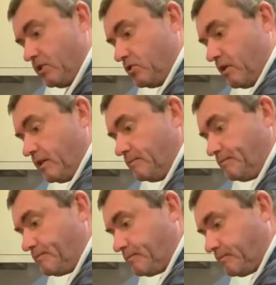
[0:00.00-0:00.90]
tray,
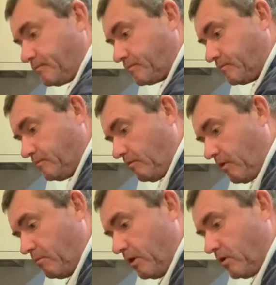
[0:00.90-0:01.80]

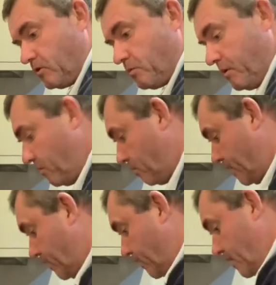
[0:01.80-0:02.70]
because we will be
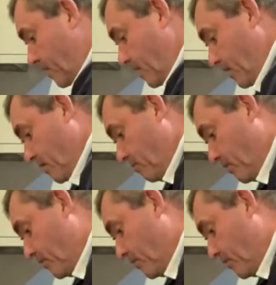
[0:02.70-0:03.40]
putting